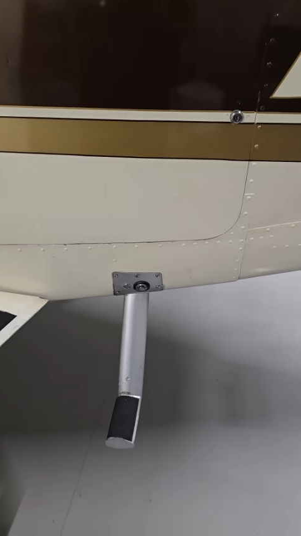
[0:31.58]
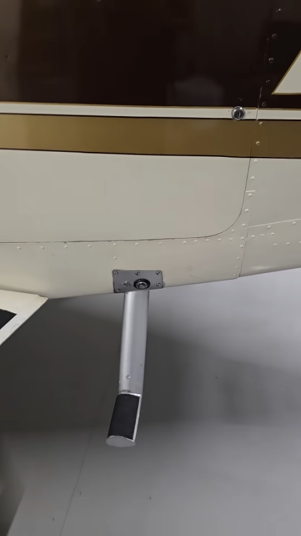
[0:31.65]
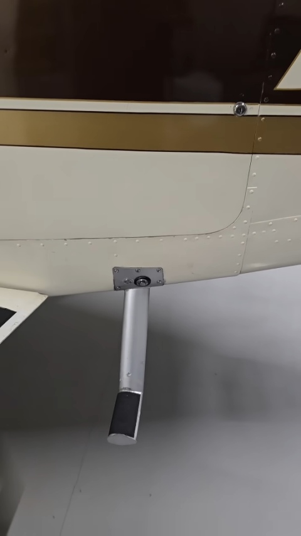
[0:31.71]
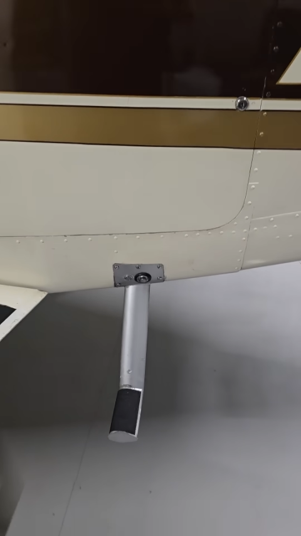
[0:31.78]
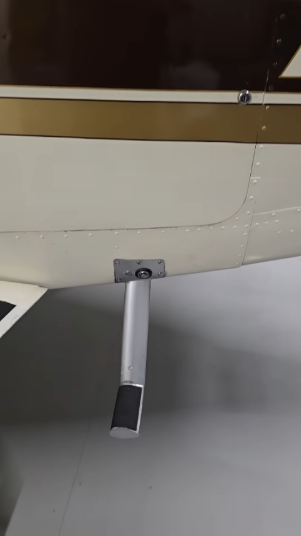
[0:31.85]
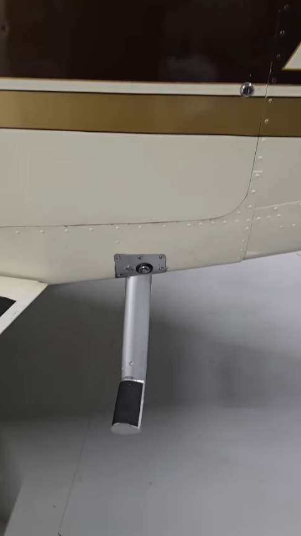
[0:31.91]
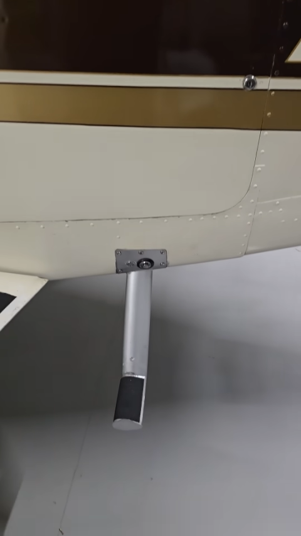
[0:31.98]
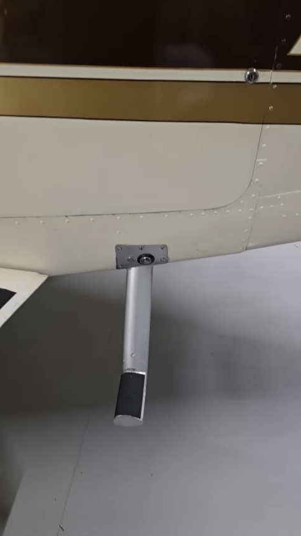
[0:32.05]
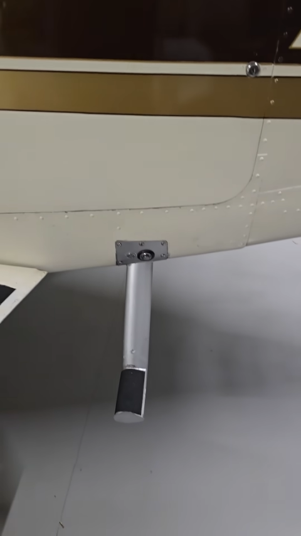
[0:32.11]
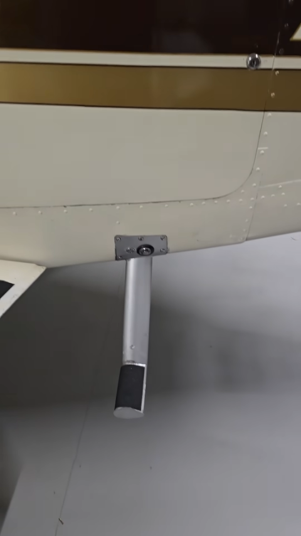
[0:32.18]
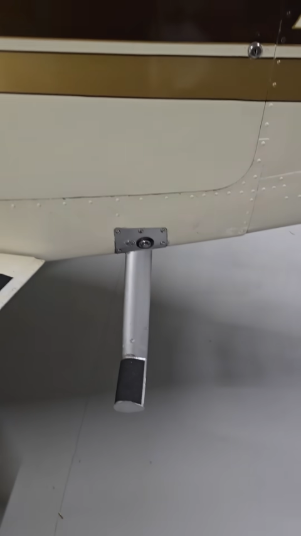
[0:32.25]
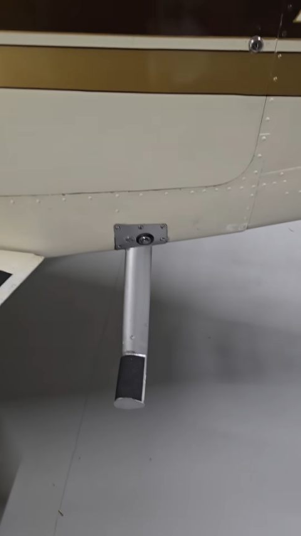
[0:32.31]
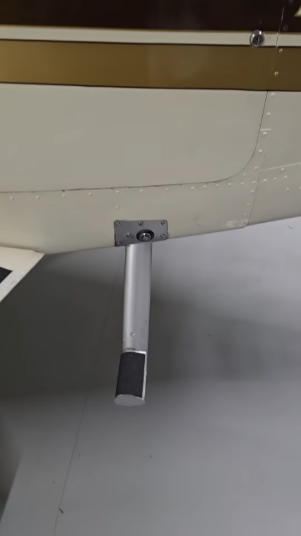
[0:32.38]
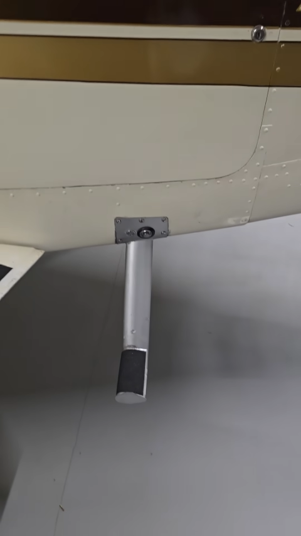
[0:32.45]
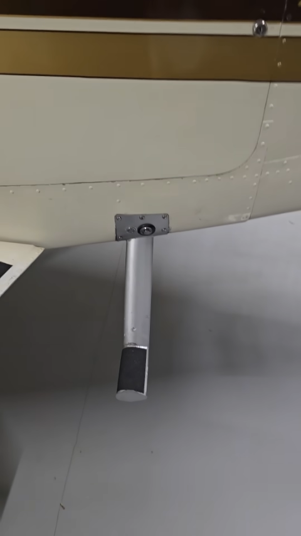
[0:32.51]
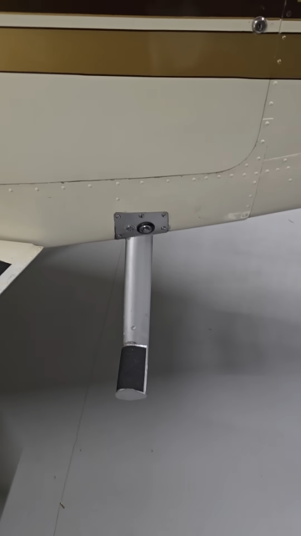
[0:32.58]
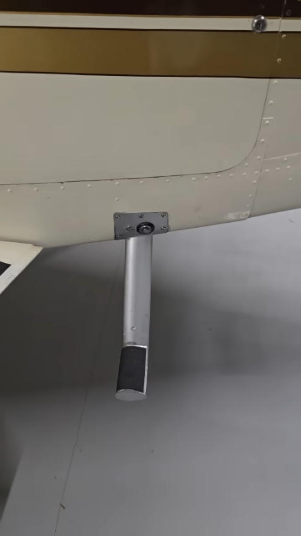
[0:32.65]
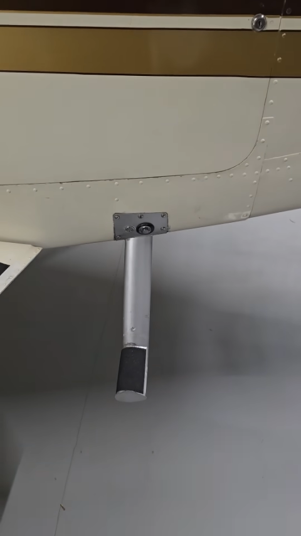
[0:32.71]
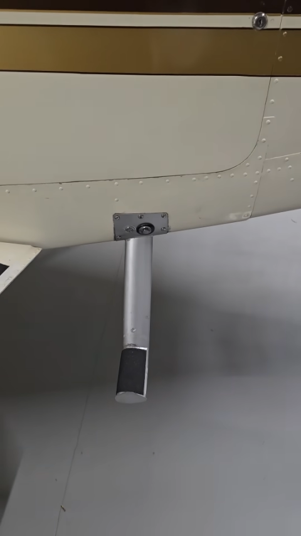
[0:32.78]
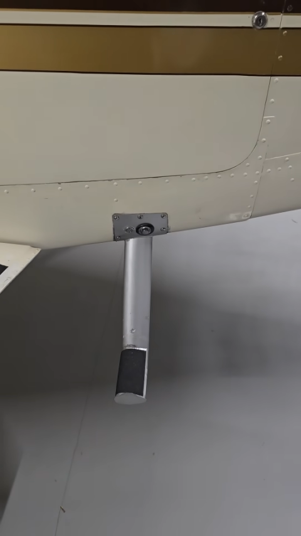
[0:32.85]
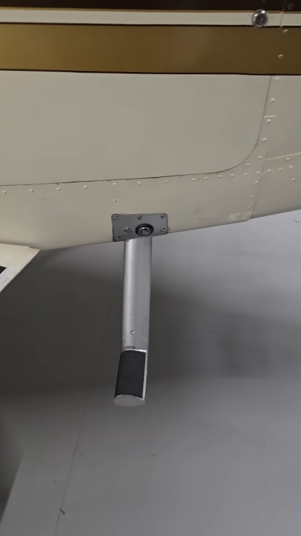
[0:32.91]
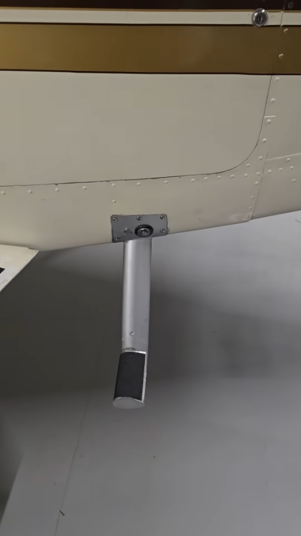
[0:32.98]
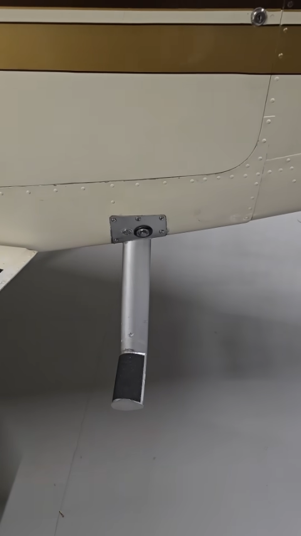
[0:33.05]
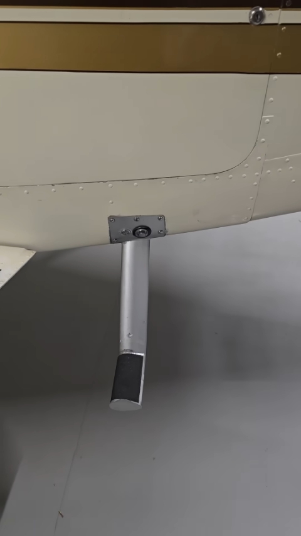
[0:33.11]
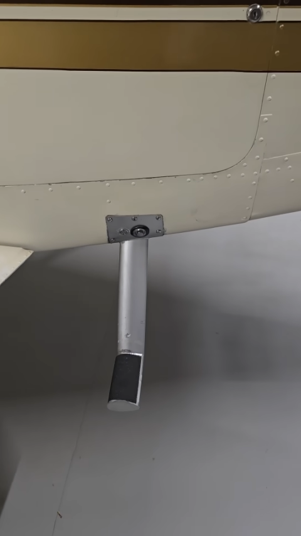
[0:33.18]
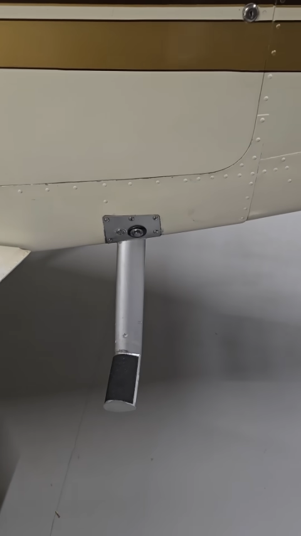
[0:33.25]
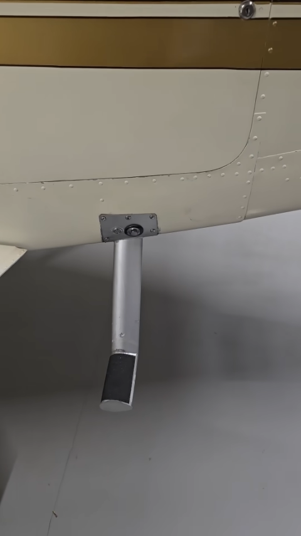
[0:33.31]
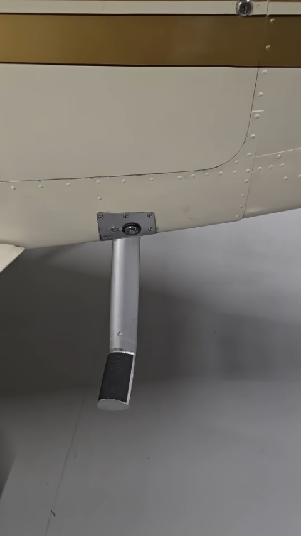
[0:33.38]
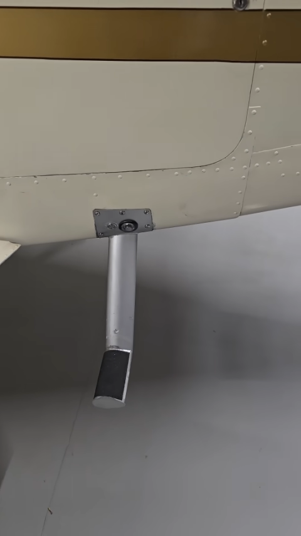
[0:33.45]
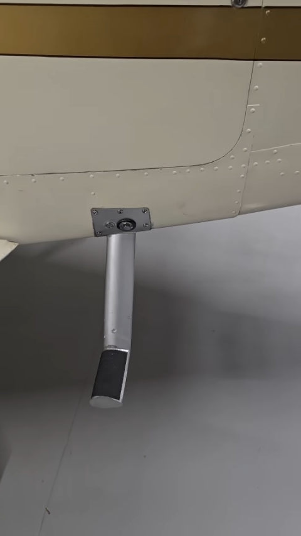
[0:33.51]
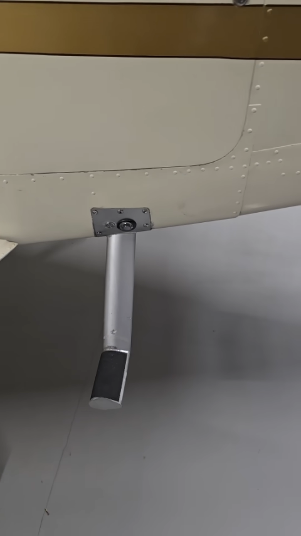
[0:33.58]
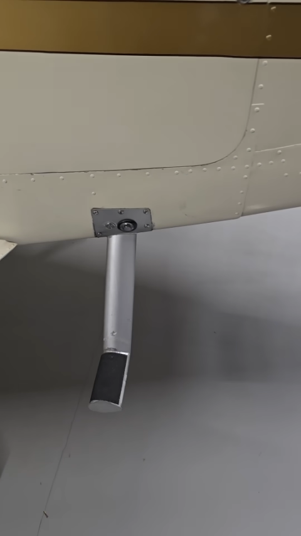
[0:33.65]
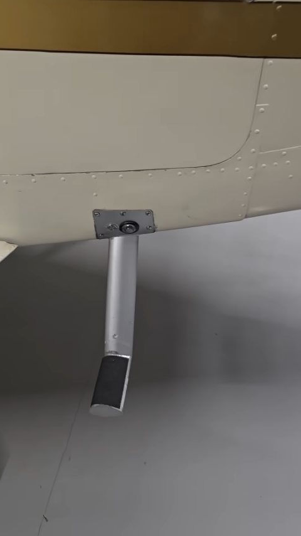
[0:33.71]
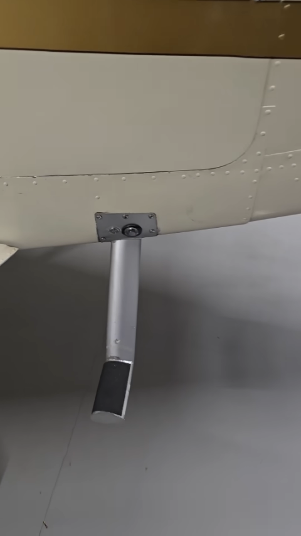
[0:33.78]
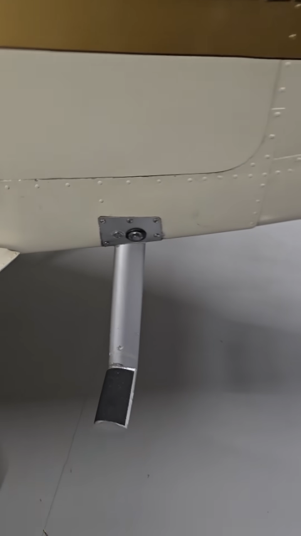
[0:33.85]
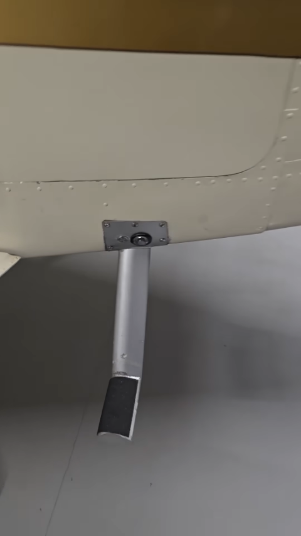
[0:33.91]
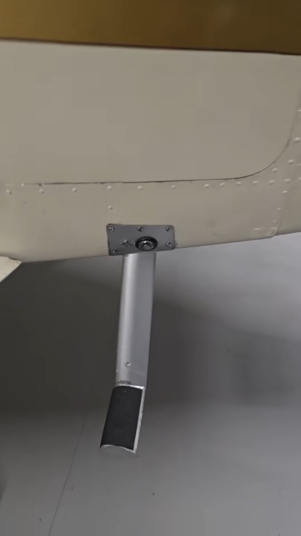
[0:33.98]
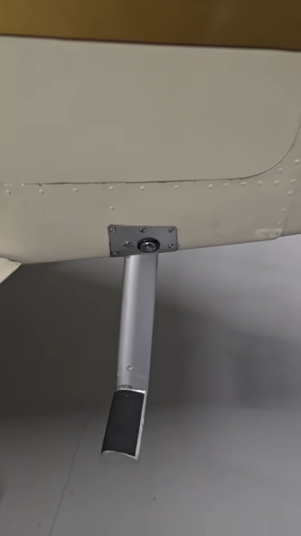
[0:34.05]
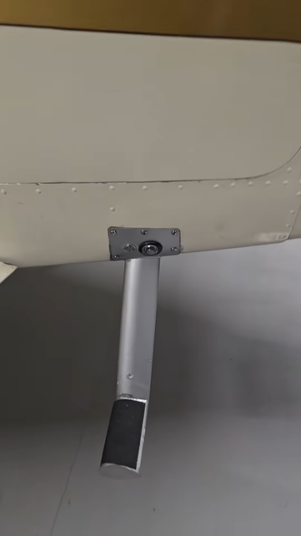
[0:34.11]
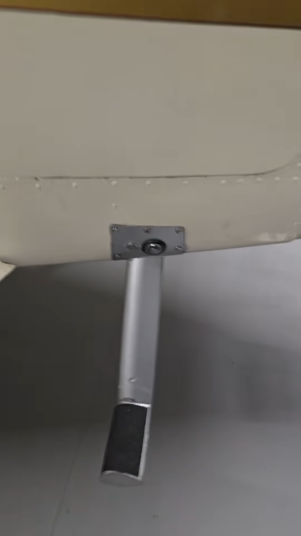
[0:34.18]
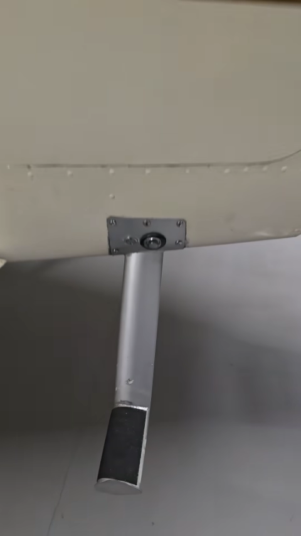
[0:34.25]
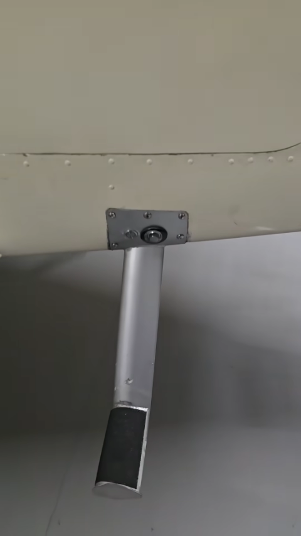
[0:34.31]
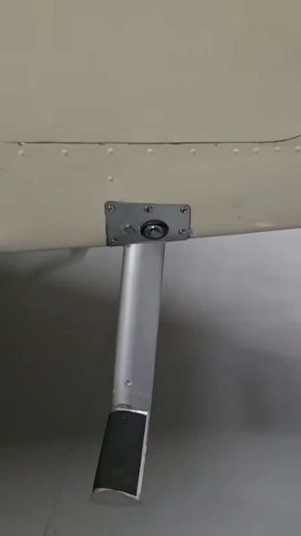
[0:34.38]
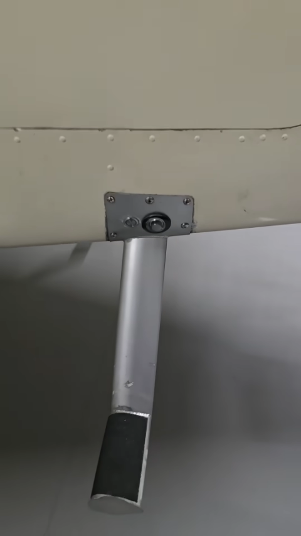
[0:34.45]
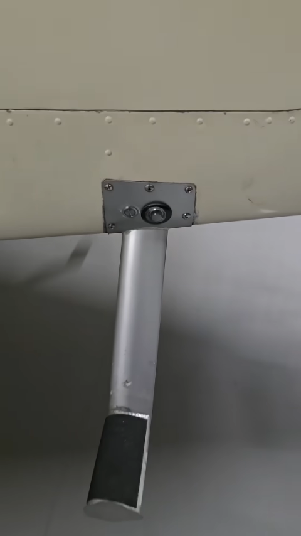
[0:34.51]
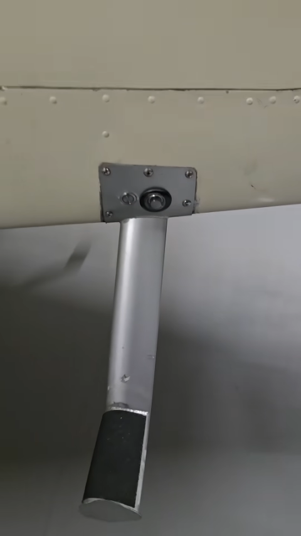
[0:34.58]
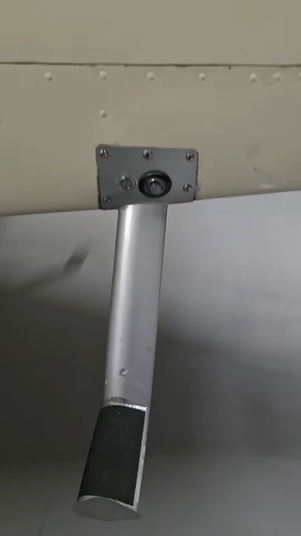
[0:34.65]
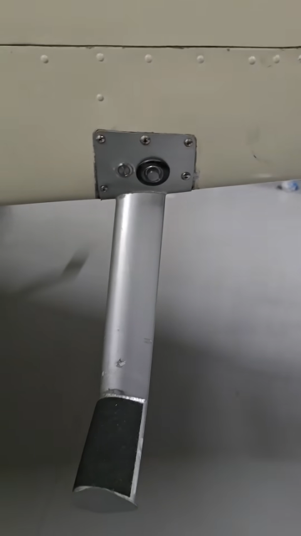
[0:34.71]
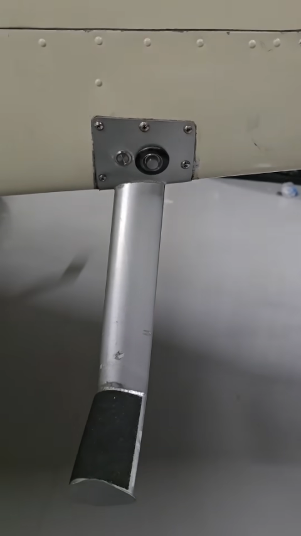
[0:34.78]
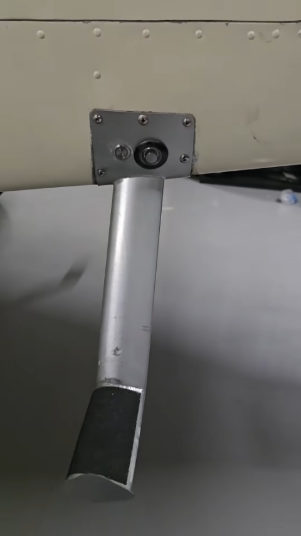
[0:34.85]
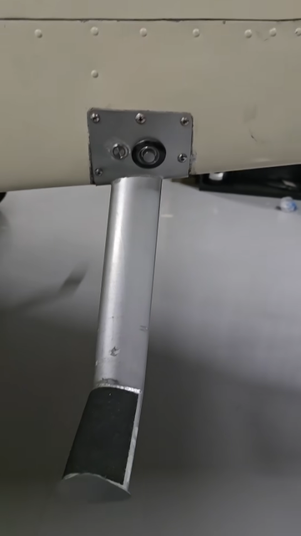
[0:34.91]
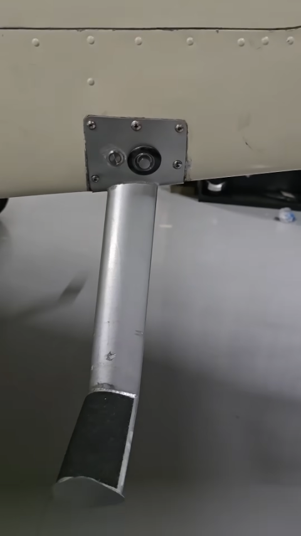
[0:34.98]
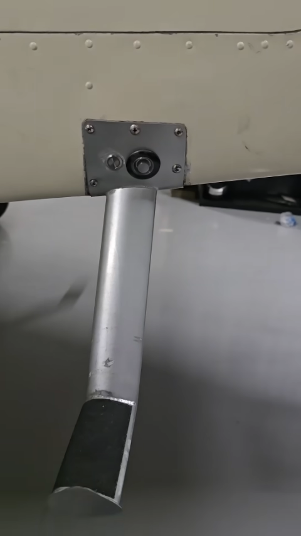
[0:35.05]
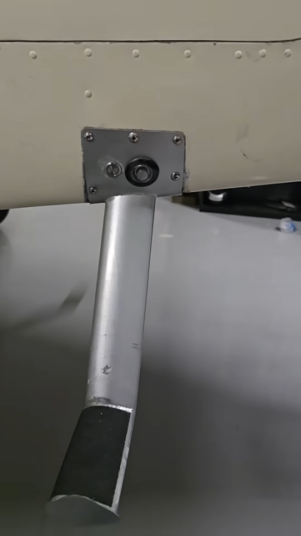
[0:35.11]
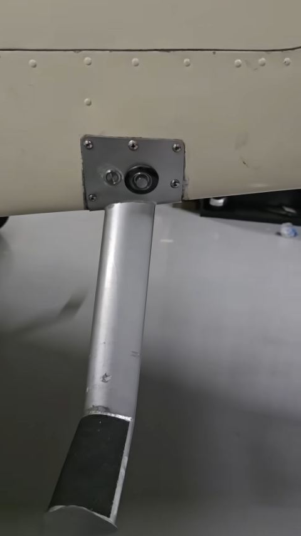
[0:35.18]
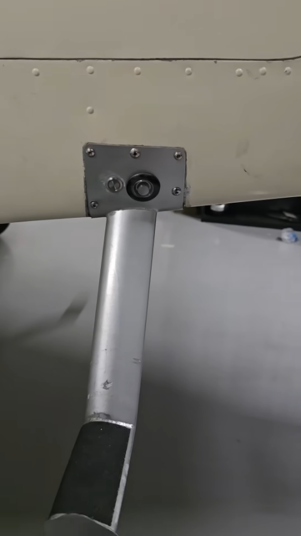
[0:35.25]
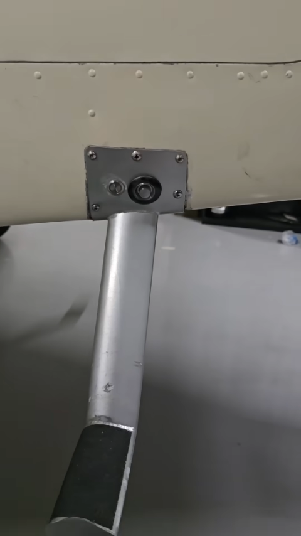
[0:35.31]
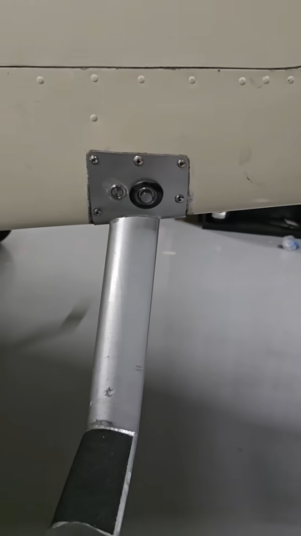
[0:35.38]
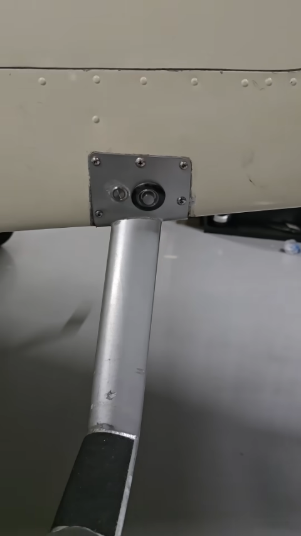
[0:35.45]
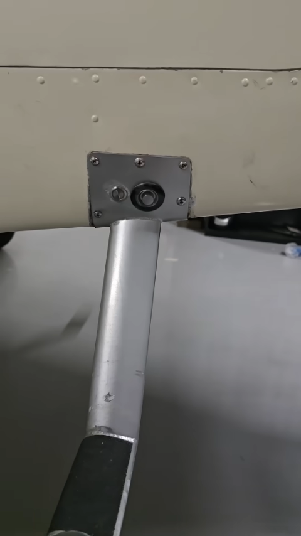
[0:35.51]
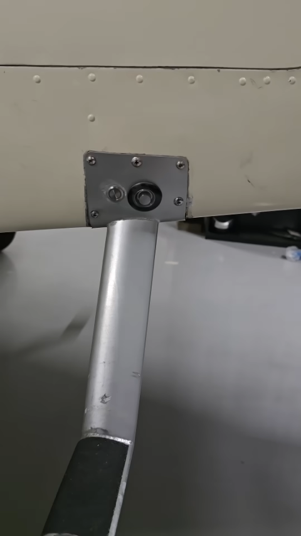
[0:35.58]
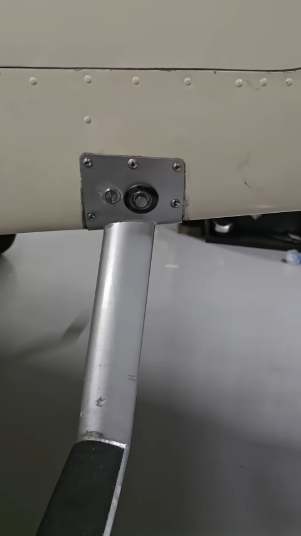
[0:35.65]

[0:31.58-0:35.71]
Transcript: (no speaker visible)